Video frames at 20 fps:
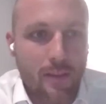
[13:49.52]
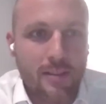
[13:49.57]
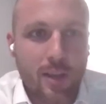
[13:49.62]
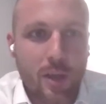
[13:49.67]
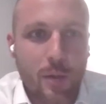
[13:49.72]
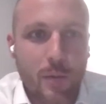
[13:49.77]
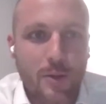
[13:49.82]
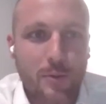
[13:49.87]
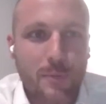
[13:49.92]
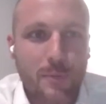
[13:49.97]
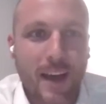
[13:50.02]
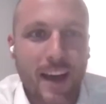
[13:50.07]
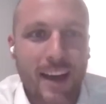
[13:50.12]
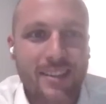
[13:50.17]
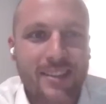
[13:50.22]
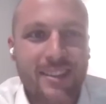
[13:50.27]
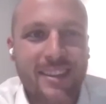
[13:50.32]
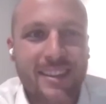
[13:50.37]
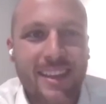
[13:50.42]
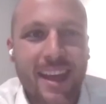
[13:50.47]
there's so much
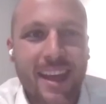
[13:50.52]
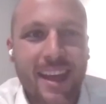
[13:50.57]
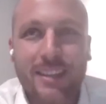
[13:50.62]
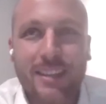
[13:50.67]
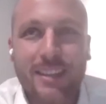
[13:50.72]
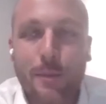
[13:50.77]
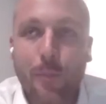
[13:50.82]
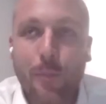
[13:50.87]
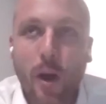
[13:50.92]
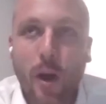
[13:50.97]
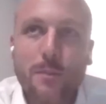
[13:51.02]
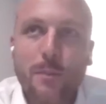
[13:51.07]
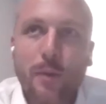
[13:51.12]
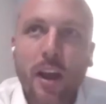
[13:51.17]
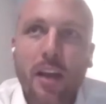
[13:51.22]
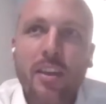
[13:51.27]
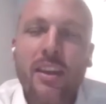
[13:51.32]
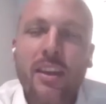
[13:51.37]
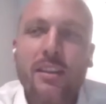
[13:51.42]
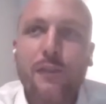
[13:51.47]
margin in that tin price. But
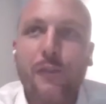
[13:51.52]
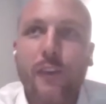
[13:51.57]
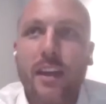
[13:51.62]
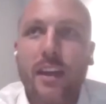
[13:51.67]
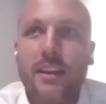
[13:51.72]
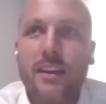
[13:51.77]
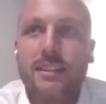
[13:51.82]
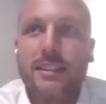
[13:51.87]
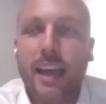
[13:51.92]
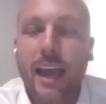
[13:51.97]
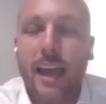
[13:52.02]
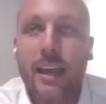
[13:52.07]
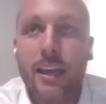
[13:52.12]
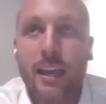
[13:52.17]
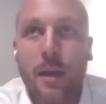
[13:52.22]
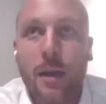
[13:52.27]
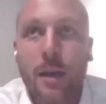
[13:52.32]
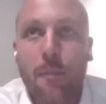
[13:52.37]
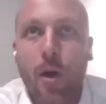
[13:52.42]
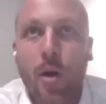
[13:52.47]
I think it's fair to say
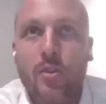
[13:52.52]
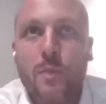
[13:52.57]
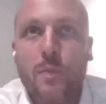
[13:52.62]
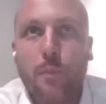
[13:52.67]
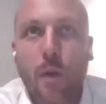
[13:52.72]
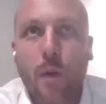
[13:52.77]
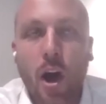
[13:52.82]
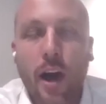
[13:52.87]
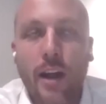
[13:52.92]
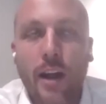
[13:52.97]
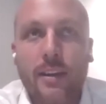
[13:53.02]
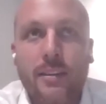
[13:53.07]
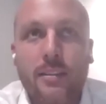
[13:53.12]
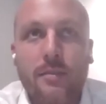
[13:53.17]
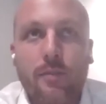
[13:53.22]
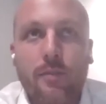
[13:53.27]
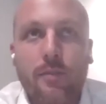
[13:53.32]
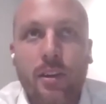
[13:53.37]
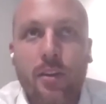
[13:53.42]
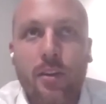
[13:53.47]
most miners,
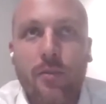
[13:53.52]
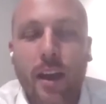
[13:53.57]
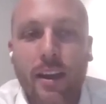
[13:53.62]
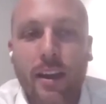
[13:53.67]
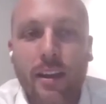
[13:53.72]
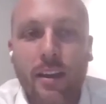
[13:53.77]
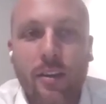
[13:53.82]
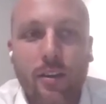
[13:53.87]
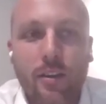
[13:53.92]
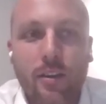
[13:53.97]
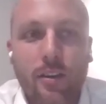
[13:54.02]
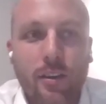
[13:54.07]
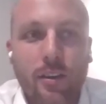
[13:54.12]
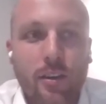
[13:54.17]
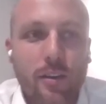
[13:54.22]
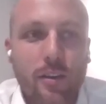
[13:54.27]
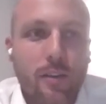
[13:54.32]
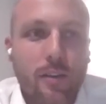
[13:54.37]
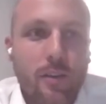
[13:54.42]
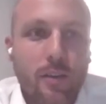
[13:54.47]
when you're running you're
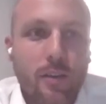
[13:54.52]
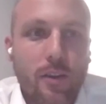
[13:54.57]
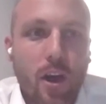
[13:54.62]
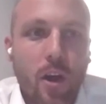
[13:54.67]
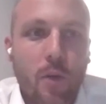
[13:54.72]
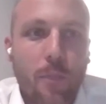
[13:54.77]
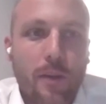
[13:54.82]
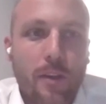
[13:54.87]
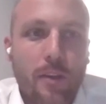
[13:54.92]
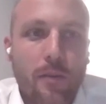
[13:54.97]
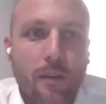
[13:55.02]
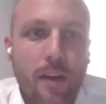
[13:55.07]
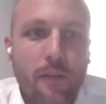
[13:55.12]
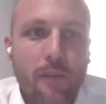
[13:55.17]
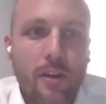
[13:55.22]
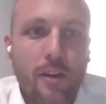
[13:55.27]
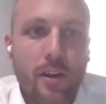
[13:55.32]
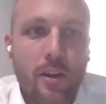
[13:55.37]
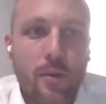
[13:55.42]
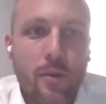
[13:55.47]
hoping your
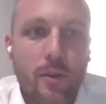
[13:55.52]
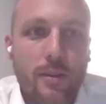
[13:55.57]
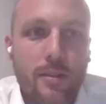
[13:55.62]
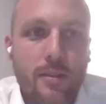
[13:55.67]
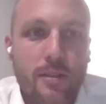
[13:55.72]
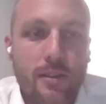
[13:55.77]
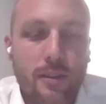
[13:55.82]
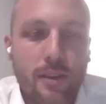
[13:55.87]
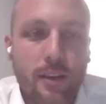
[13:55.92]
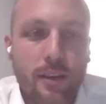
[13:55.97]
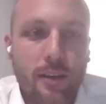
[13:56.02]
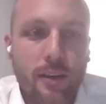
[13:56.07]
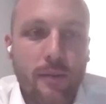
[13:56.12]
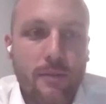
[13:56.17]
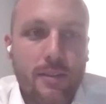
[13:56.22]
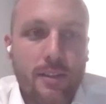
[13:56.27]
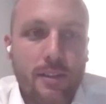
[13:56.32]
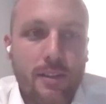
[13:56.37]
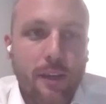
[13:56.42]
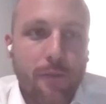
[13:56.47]
revenue is,
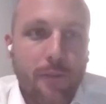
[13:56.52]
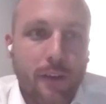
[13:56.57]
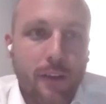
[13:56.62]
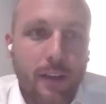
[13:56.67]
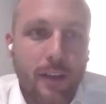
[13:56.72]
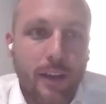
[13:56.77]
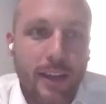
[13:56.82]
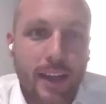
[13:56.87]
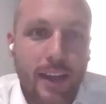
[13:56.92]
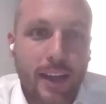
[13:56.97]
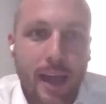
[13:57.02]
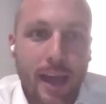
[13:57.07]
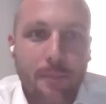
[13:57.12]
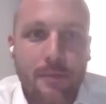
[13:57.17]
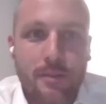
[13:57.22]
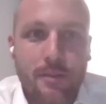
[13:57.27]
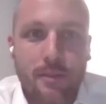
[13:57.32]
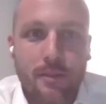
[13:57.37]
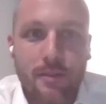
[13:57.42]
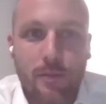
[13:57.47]
significantly a gap
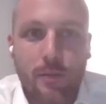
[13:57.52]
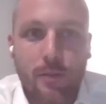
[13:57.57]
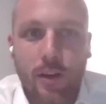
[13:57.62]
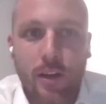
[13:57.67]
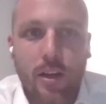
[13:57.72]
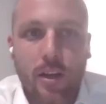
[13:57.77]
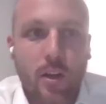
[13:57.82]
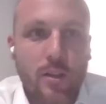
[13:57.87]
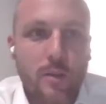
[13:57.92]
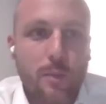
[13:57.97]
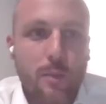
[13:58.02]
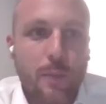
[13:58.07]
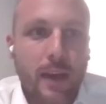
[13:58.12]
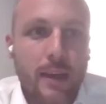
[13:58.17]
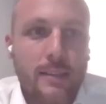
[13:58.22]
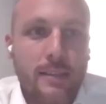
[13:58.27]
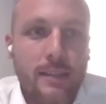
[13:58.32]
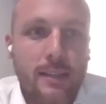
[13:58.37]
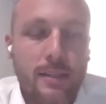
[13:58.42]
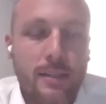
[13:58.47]
to what your cost
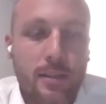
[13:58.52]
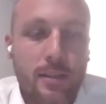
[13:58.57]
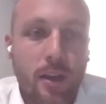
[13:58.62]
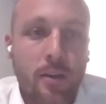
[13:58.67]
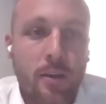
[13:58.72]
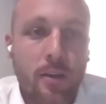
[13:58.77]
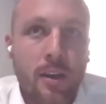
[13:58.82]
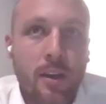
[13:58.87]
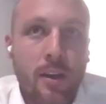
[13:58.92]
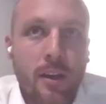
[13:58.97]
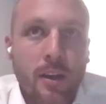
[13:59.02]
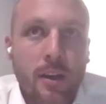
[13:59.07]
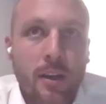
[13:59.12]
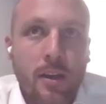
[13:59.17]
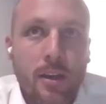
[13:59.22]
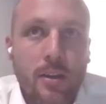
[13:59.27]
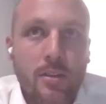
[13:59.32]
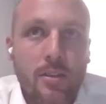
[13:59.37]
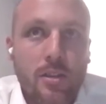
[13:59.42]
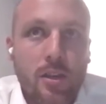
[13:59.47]
base is. So,
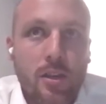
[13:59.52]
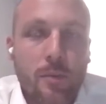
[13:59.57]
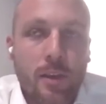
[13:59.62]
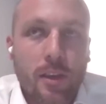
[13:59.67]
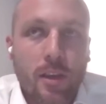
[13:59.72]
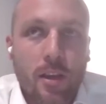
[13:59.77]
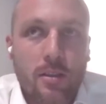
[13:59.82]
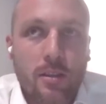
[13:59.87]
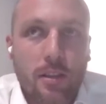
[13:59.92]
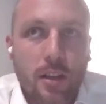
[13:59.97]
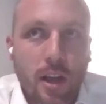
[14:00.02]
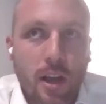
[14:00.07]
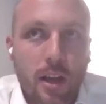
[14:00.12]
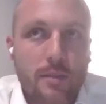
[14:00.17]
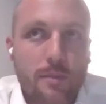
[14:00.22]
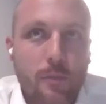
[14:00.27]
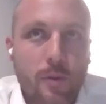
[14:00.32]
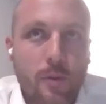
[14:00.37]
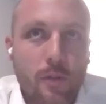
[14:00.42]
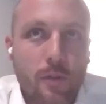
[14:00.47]
assuming those
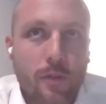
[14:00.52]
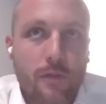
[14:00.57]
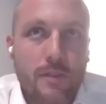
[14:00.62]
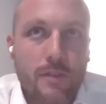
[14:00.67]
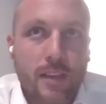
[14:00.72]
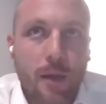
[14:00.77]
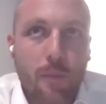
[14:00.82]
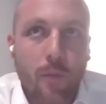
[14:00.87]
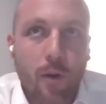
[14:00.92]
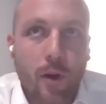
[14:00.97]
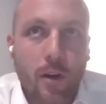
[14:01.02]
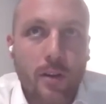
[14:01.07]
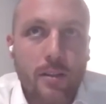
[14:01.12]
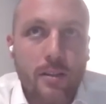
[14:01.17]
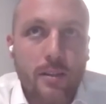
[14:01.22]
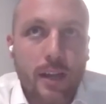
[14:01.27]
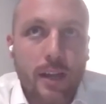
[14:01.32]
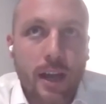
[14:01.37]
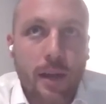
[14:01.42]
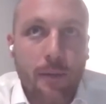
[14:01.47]
lines move somewhat,
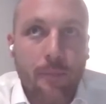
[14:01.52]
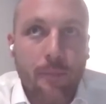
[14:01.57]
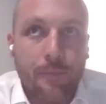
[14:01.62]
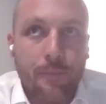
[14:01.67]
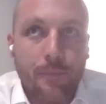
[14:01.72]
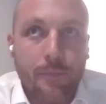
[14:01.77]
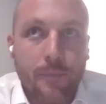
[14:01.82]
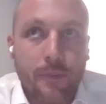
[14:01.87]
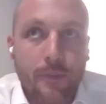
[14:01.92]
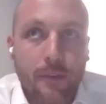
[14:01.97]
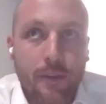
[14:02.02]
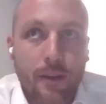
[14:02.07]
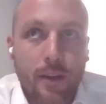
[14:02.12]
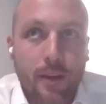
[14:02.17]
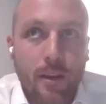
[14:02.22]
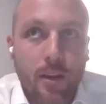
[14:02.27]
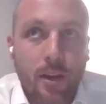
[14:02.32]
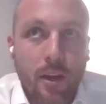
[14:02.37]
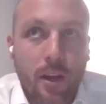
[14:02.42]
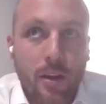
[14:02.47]

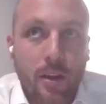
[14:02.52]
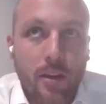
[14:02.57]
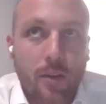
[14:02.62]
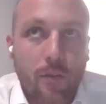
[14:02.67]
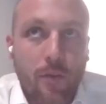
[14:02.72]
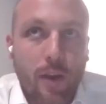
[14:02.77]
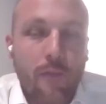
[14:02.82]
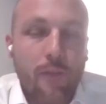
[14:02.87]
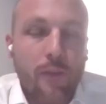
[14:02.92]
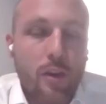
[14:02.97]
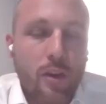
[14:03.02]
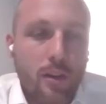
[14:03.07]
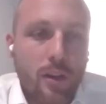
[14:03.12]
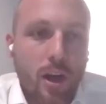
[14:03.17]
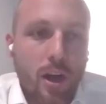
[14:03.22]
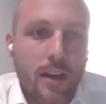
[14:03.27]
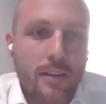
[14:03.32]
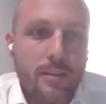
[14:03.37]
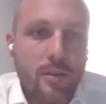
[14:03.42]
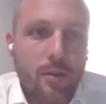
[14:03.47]
your revenue
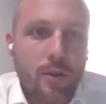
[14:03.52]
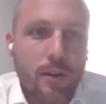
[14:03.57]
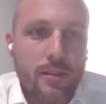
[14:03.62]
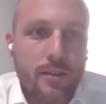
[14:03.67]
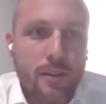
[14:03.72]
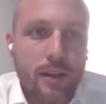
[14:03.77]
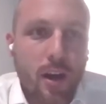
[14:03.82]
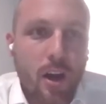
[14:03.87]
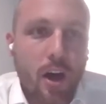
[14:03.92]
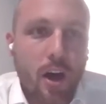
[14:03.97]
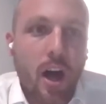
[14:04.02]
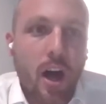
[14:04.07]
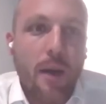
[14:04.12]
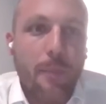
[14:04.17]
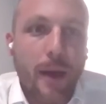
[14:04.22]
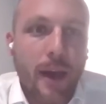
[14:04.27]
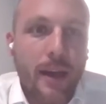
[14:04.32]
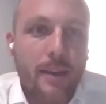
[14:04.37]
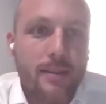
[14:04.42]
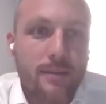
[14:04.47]
line's always at a higher
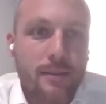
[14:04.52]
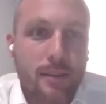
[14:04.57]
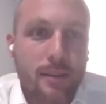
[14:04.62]
base